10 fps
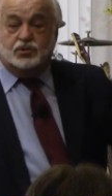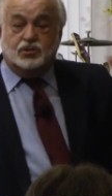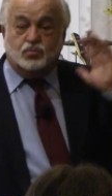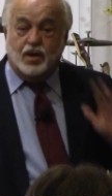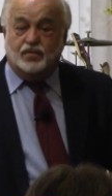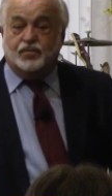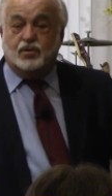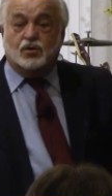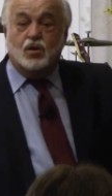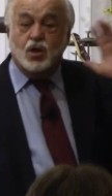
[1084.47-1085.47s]
She's waiting for
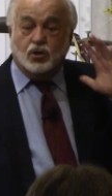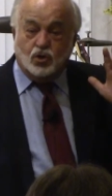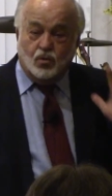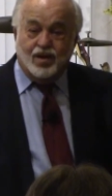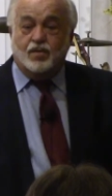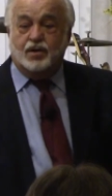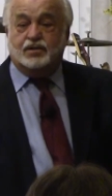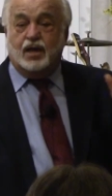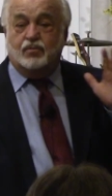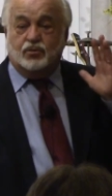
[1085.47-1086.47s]
you to call. Go out on
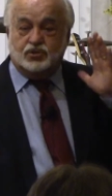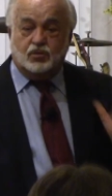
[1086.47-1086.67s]
a date with her.